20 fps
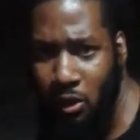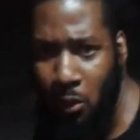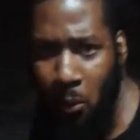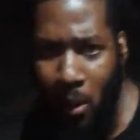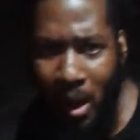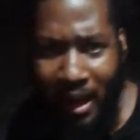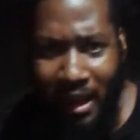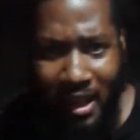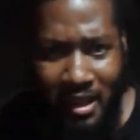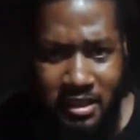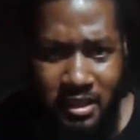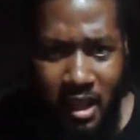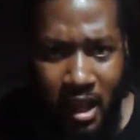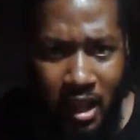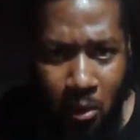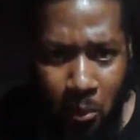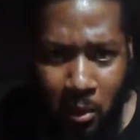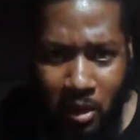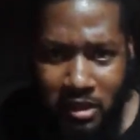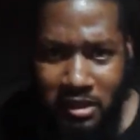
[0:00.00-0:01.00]
So I guess he
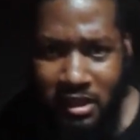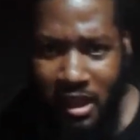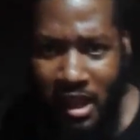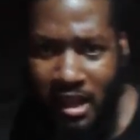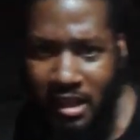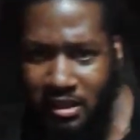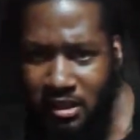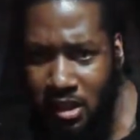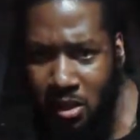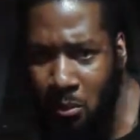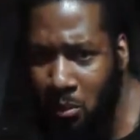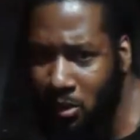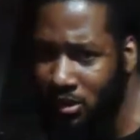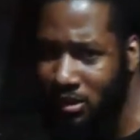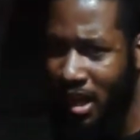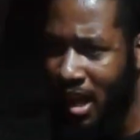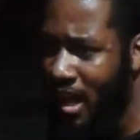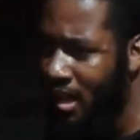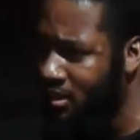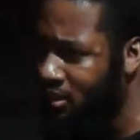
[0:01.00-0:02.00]
hanging with Jay Z with
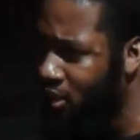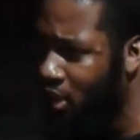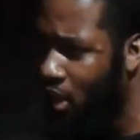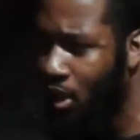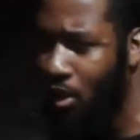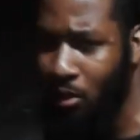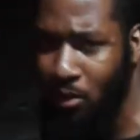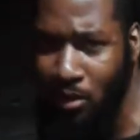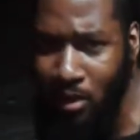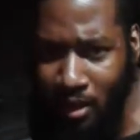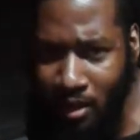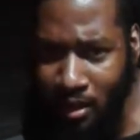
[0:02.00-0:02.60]
Jazz Low.